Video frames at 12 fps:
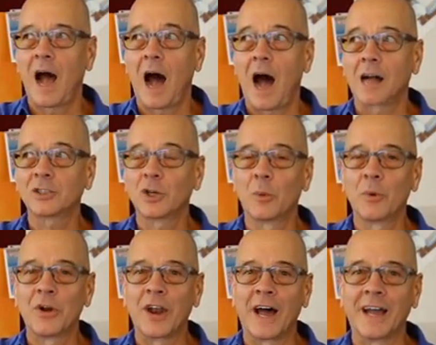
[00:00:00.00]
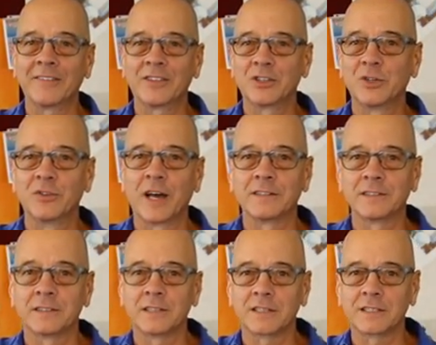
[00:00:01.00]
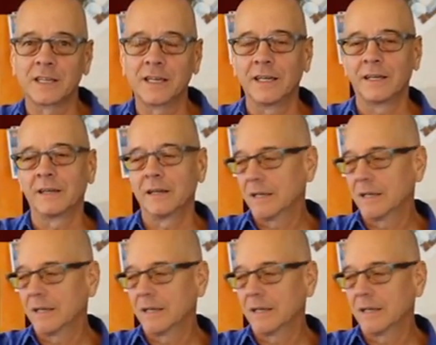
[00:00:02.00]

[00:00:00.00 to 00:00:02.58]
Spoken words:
October 9th, 2016.